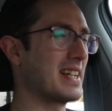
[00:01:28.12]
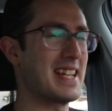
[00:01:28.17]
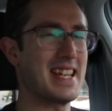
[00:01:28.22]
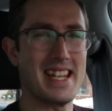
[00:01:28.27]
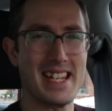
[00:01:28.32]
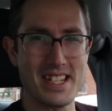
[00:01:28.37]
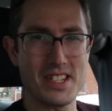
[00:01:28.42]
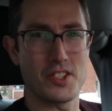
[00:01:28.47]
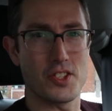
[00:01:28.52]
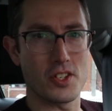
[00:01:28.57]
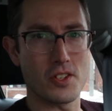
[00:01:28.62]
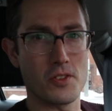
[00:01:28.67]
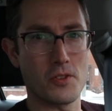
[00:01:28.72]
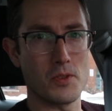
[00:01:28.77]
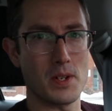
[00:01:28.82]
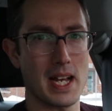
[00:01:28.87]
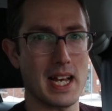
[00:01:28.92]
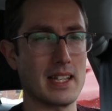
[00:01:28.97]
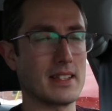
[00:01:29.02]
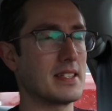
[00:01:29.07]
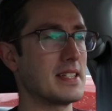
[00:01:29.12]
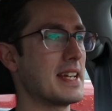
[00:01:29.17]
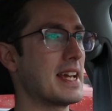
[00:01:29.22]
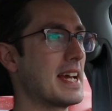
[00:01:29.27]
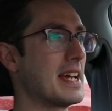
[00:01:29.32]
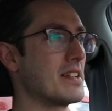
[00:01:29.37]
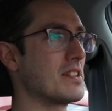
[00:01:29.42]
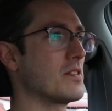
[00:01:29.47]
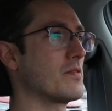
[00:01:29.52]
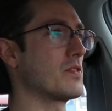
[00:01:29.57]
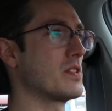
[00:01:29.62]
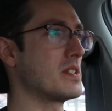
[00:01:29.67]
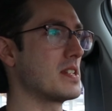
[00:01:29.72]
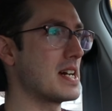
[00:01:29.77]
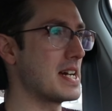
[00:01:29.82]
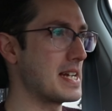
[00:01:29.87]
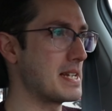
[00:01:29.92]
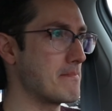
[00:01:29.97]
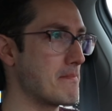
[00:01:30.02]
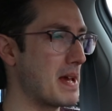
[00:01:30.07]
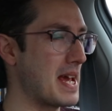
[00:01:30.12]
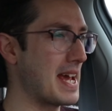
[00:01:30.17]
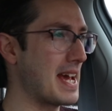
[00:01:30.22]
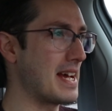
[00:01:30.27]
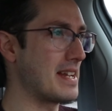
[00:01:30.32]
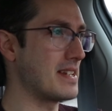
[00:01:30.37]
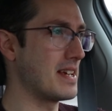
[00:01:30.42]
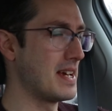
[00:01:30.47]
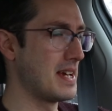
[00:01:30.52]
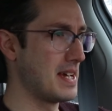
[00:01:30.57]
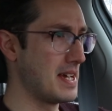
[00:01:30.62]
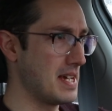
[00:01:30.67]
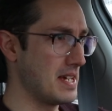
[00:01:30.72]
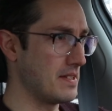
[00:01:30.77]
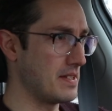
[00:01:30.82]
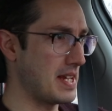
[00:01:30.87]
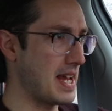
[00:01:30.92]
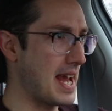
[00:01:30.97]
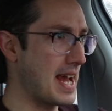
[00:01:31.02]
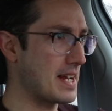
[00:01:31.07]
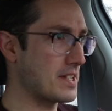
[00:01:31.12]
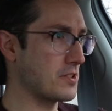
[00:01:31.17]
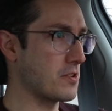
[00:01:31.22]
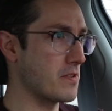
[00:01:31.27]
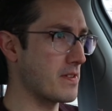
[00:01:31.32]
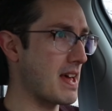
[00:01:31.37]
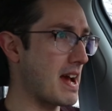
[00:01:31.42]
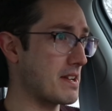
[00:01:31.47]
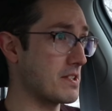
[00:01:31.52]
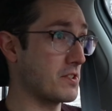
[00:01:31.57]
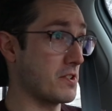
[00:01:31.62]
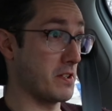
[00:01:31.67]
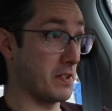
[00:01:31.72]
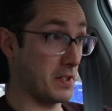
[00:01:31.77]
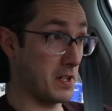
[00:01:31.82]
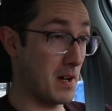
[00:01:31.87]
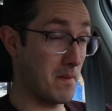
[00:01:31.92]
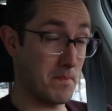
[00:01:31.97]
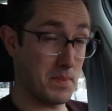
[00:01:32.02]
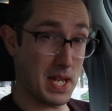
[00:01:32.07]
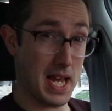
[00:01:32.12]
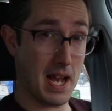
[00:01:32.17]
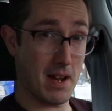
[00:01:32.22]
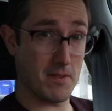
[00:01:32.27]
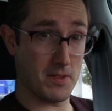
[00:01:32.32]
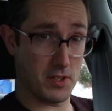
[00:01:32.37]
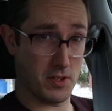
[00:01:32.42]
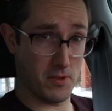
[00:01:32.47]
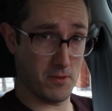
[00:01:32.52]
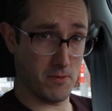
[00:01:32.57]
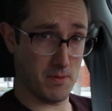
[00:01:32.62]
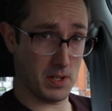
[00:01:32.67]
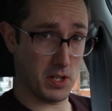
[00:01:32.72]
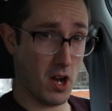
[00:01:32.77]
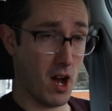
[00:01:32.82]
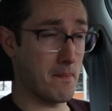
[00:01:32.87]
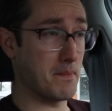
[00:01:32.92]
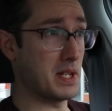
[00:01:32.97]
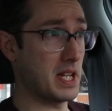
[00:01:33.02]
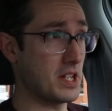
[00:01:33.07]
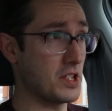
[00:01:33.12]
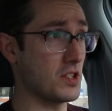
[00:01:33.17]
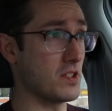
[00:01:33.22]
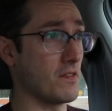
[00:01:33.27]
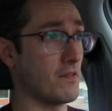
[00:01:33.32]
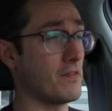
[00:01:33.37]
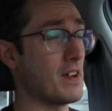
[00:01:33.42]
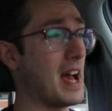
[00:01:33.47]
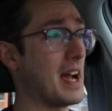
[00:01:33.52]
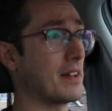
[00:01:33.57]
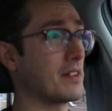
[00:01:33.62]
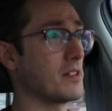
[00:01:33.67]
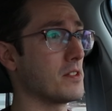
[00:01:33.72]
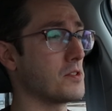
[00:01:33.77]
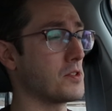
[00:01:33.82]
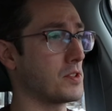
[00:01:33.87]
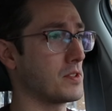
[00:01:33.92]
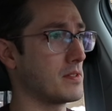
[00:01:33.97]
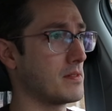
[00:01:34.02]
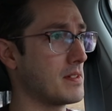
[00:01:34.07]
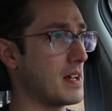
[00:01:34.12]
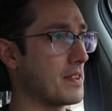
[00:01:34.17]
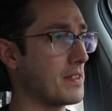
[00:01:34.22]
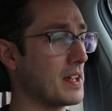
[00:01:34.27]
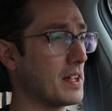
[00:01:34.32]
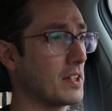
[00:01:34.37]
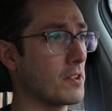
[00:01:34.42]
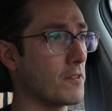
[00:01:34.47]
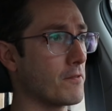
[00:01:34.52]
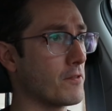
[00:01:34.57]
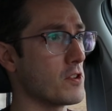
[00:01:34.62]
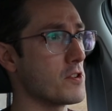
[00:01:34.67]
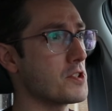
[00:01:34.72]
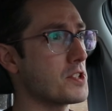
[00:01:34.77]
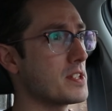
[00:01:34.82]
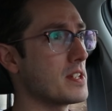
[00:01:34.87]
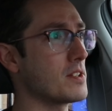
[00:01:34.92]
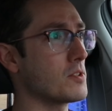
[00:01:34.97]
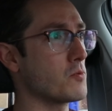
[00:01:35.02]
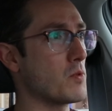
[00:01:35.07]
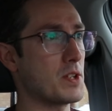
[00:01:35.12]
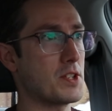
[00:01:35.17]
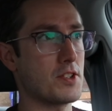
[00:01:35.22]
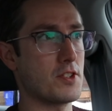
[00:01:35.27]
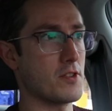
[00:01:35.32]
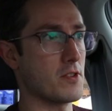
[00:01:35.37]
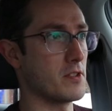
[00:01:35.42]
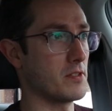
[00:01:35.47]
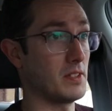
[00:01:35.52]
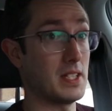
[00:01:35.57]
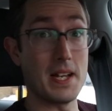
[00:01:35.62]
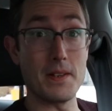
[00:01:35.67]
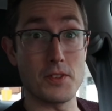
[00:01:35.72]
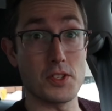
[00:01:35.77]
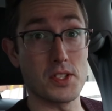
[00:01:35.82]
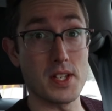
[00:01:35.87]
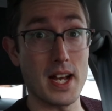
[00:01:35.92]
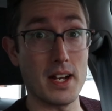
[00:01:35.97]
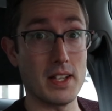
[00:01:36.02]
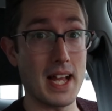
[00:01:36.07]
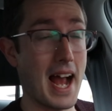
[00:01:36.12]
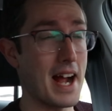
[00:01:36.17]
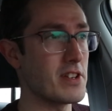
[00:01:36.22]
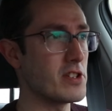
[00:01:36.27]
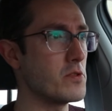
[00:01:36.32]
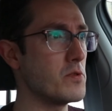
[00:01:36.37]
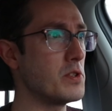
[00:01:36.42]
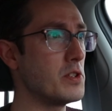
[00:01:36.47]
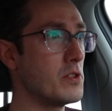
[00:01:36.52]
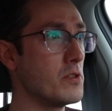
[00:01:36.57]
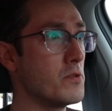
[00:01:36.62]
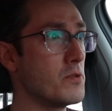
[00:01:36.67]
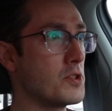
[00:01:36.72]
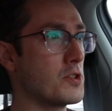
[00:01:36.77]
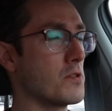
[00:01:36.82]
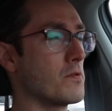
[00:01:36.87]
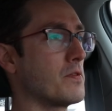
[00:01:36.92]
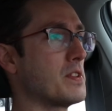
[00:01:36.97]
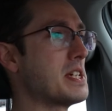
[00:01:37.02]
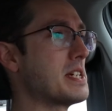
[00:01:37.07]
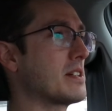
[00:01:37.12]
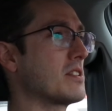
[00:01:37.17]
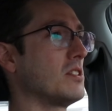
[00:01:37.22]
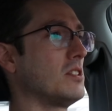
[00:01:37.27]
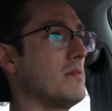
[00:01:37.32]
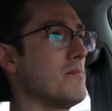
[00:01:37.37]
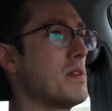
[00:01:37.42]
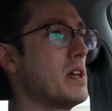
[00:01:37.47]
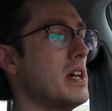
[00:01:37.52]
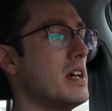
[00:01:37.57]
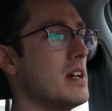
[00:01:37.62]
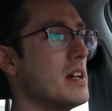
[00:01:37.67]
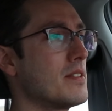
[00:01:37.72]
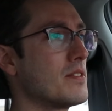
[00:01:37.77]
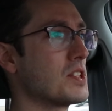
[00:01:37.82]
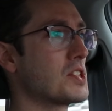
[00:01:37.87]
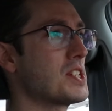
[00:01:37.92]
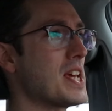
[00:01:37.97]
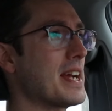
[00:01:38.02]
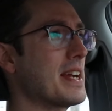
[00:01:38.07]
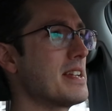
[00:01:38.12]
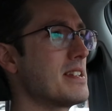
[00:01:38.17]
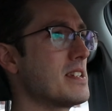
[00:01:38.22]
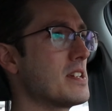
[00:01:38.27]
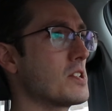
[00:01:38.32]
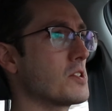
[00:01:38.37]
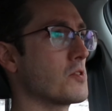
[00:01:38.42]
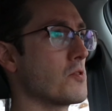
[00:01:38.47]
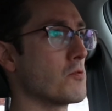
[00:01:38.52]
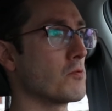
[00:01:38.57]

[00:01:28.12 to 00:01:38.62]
it into at the end of the night? And the answer to that is going to come down to a combination of factors. And I think the first is, what's your lifestyle? How do you use your vehicle? The second is